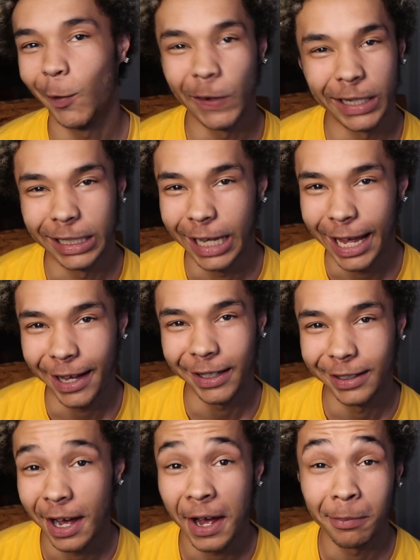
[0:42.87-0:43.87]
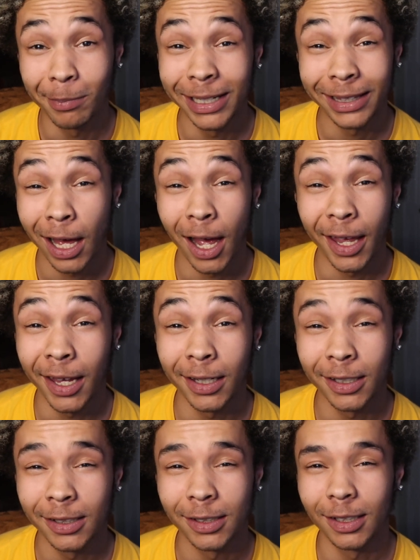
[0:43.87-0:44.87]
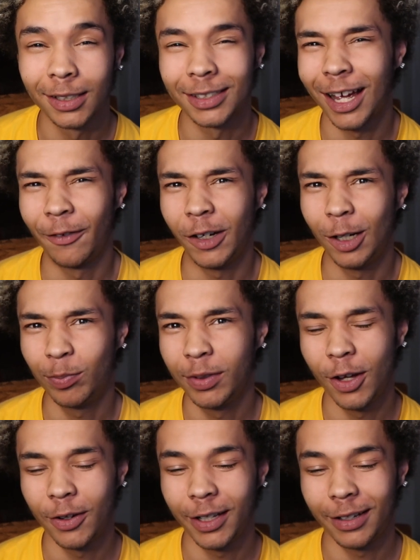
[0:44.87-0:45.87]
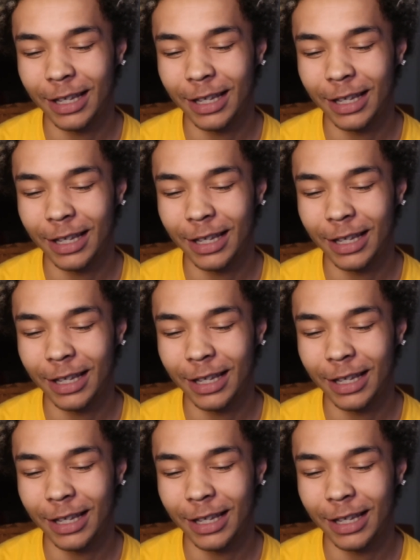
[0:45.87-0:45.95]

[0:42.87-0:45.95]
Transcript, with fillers: what, an eight, nine month hiatus since I've uploaded.